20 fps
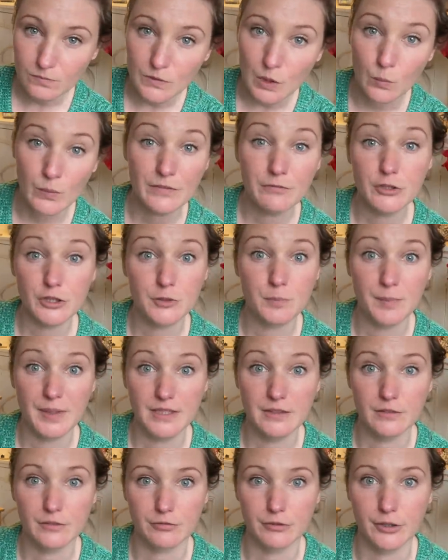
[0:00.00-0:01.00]
We've just
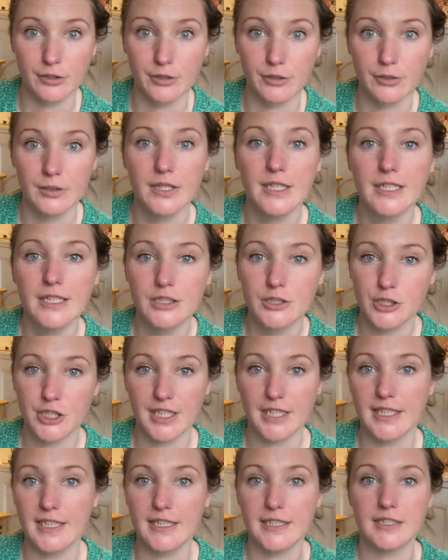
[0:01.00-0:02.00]
been through
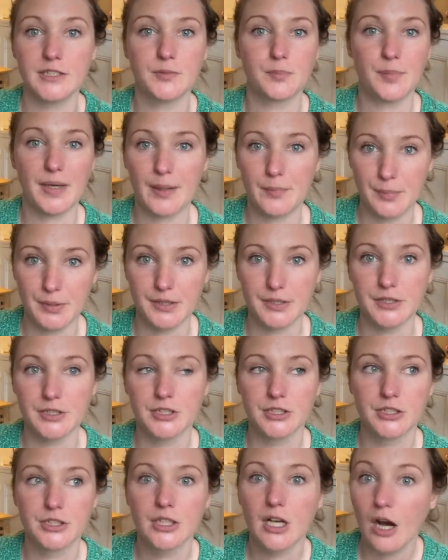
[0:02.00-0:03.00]
chilies,
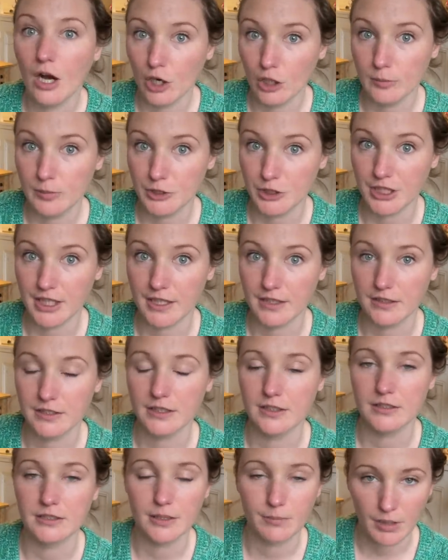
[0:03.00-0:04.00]
peppers, aubergines
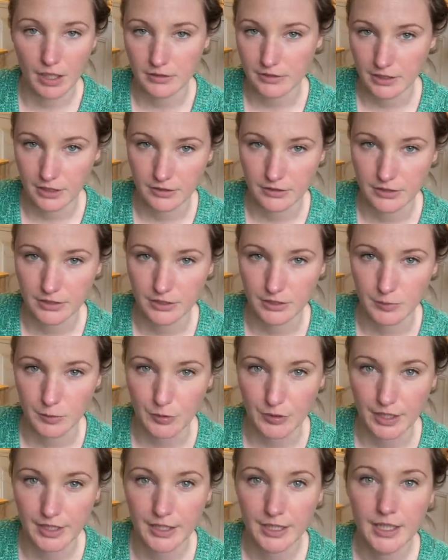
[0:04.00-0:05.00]
and tomatoes this
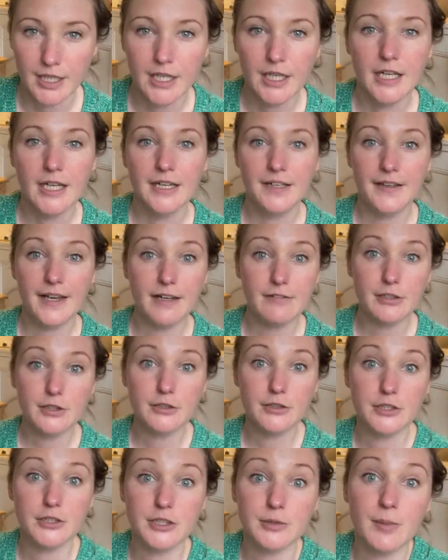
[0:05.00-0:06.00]
morning.
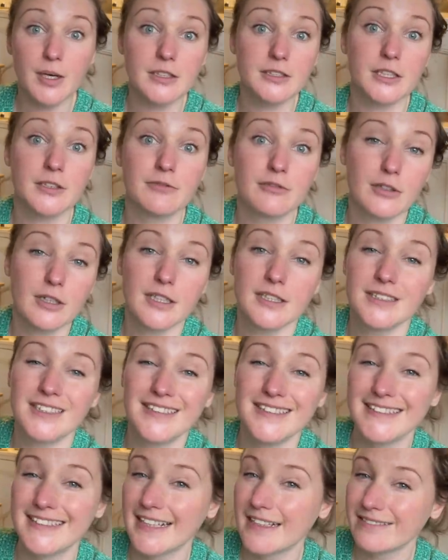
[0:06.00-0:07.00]
Narrowed the tomato
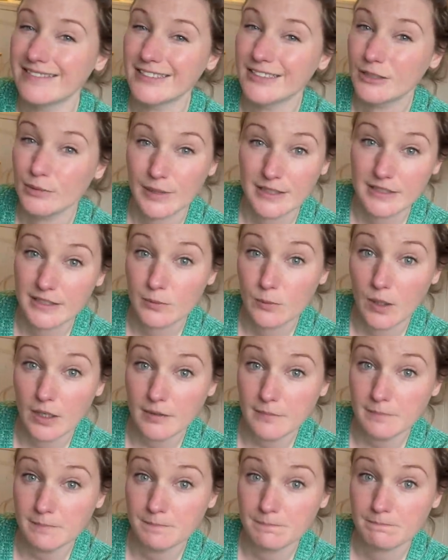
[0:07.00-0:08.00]
varieties down to
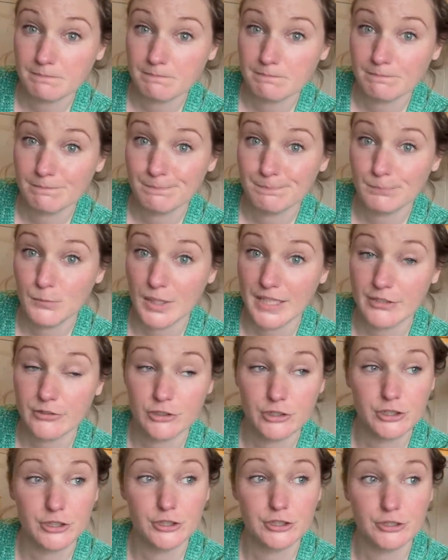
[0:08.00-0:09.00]
21,
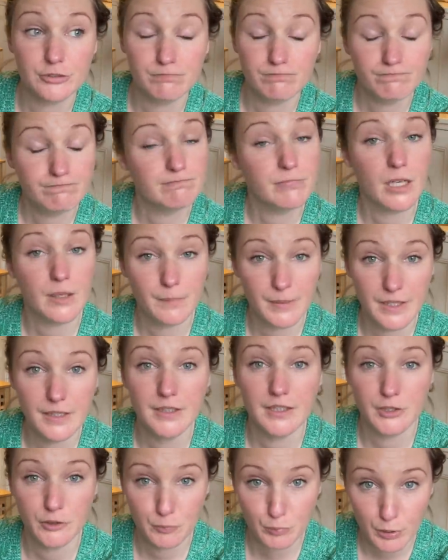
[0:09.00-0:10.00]
which I mean
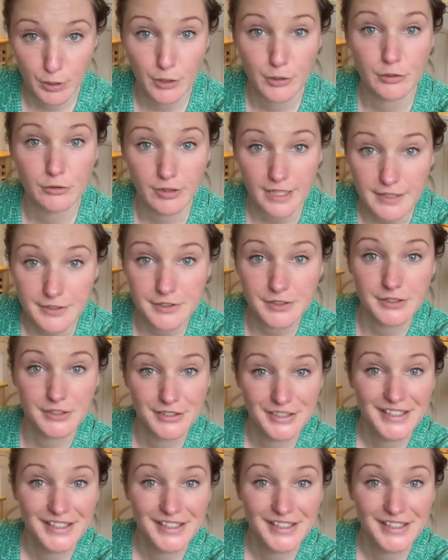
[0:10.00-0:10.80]
is progress.